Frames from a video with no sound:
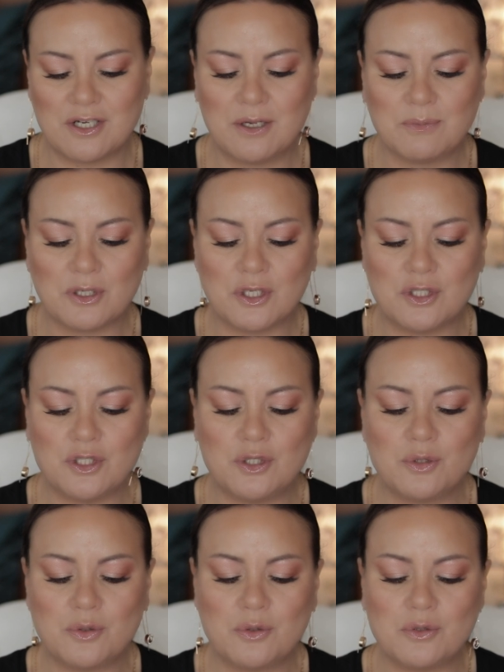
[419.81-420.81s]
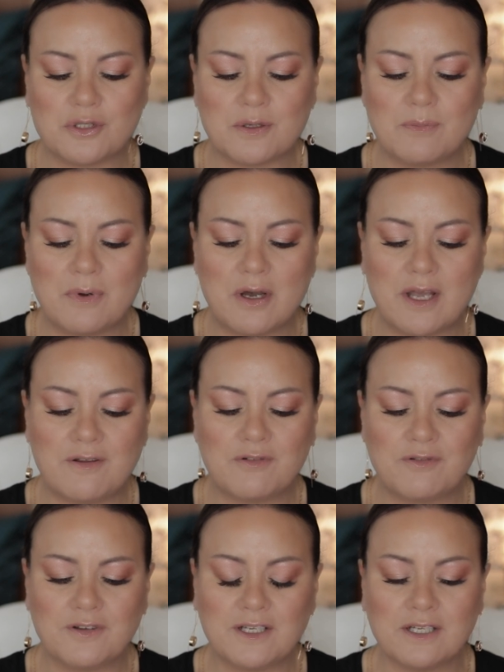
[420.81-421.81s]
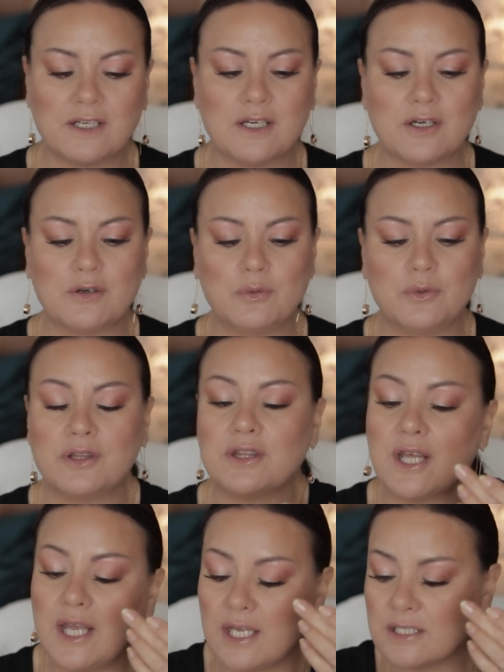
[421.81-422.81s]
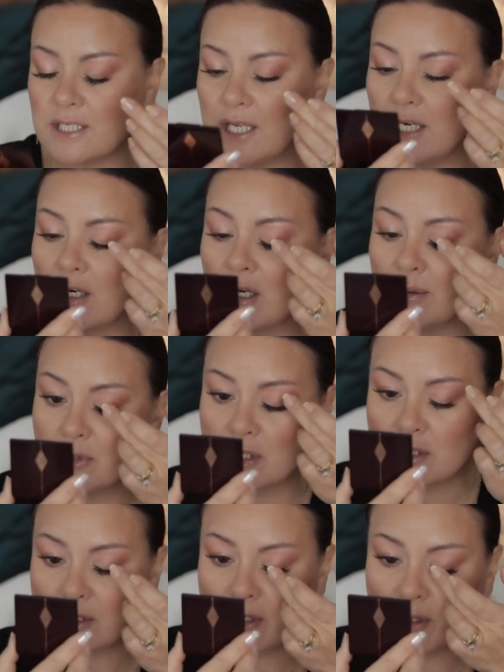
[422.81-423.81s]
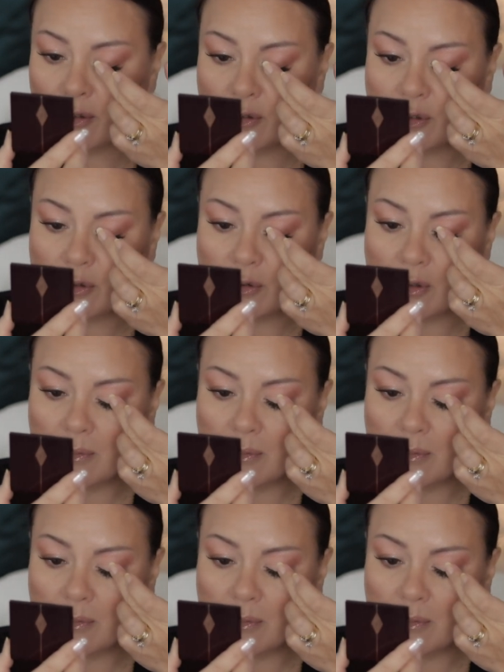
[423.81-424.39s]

I'm going to use my finger with that, and I'm just going to